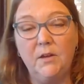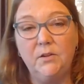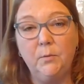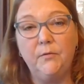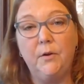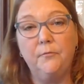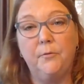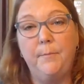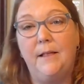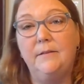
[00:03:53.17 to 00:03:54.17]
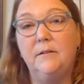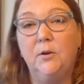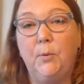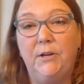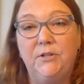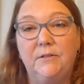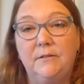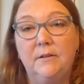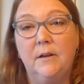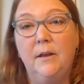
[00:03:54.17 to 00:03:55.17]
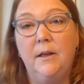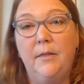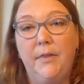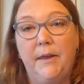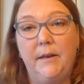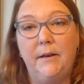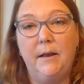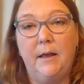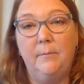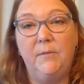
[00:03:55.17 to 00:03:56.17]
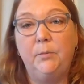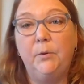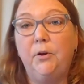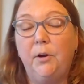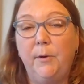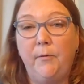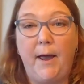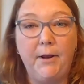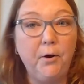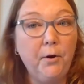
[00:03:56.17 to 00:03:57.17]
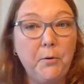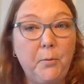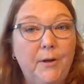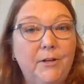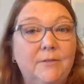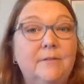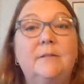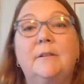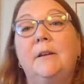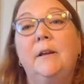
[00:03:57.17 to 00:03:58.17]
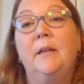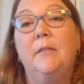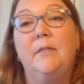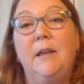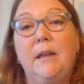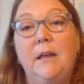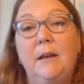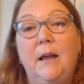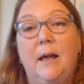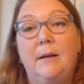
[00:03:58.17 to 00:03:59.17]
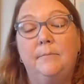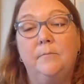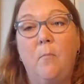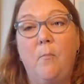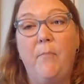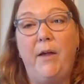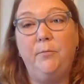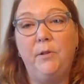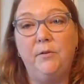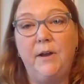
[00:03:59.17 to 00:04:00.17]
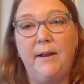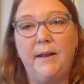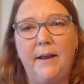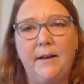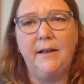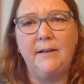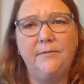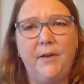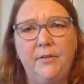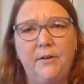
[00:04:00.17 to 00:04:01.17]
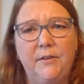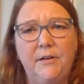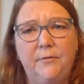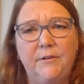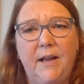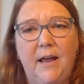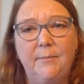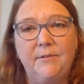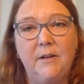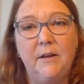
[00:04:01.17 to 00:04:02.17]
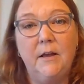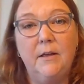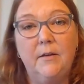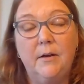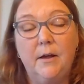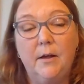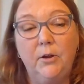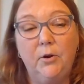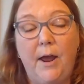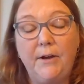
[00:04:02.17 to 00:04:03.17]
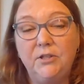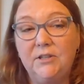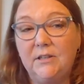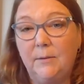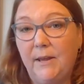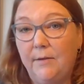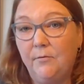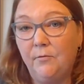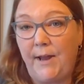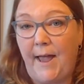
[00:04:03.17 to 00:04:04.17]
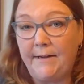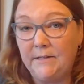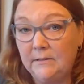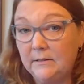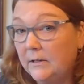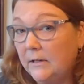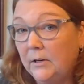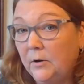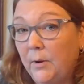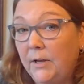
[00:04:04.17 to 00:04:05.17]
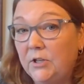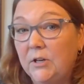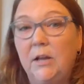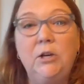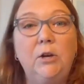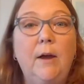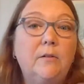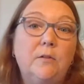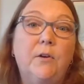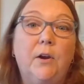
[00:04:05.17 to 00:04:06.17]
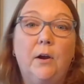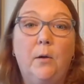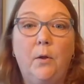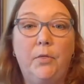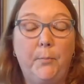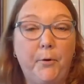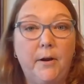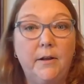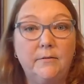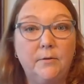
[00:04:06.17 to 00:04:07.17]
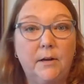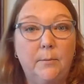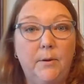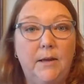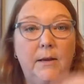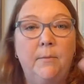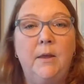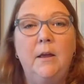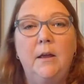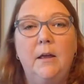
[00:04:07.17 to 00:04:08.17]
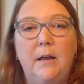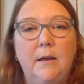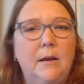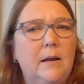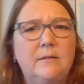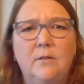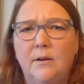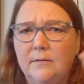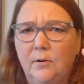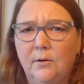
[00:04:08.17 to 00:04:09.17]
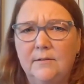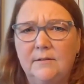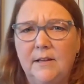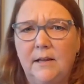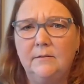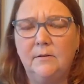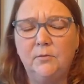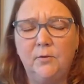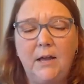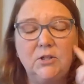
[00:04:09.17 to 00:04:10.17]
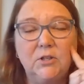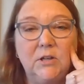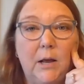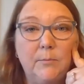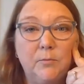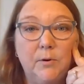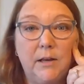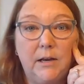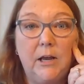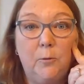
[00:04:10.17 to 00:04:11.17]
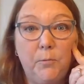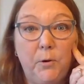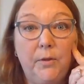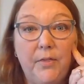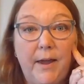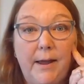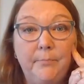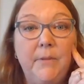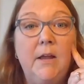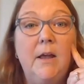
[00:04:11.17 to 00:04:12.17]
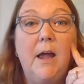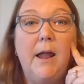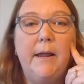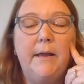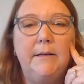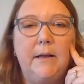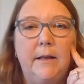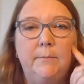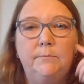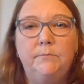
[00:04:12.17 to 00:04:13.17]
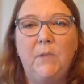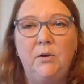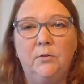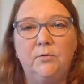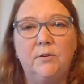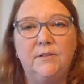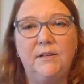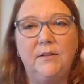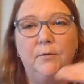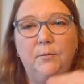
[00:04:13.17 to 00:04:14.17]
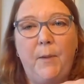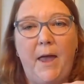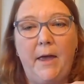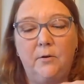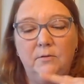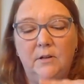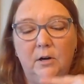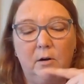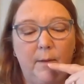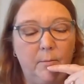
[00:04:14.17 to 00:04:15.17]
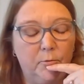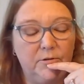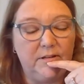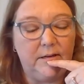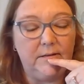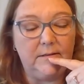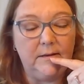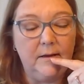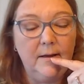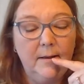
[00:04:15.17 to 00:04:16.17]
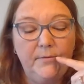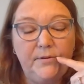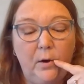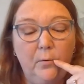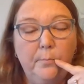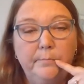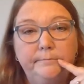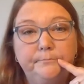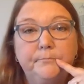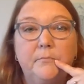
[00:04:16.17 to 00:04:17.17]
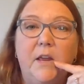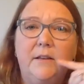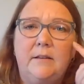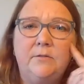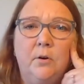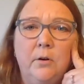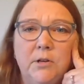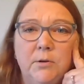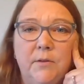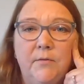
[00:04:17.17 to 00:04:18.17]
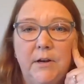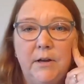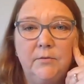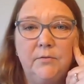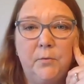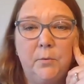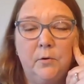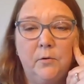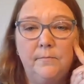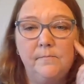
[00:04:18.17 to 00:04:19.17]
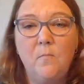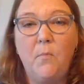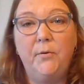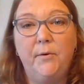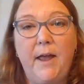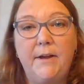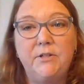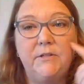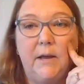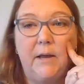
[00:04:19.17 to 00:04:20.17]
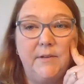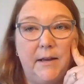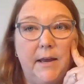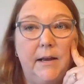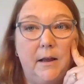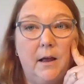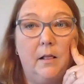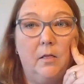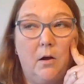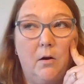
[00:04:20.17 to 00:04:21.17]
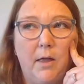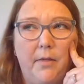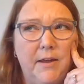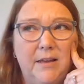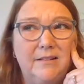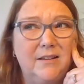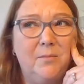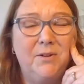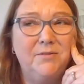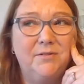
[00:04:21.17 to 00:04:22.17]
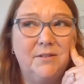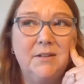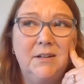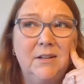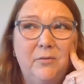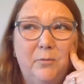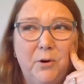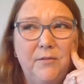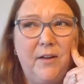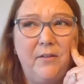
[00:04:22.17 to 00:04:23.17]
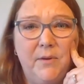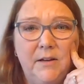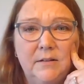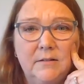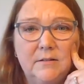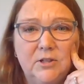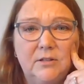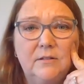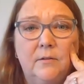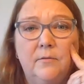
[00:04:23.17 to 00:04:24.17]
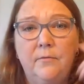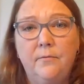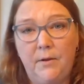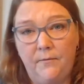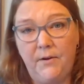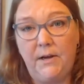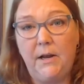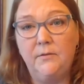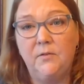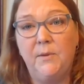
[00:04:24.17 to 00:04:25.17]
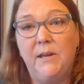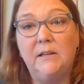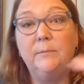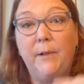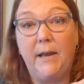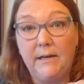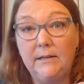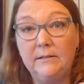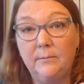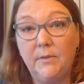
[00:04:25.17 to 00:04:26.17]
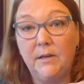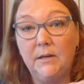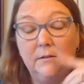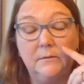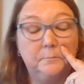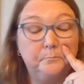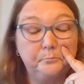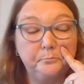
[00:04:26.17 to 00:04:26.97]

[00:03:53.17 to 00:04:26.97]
So we've gone from balancing equations, then um, this week you're going to be writing your own equations. Then um, after we learn how to of classify and look at the different types, you're actually just going to be given reactants in an equation, and you have to figure out what the products are going to be. It's not as hard as it sounds. Those reaction types are really going to help you with that. And, um, and you'll start to see those patterns, and it'll make more sense. So as I started doing the videos for the reaction types, again, it got long. I think it's almost 45 minutes just of, of videos of me explaining some things.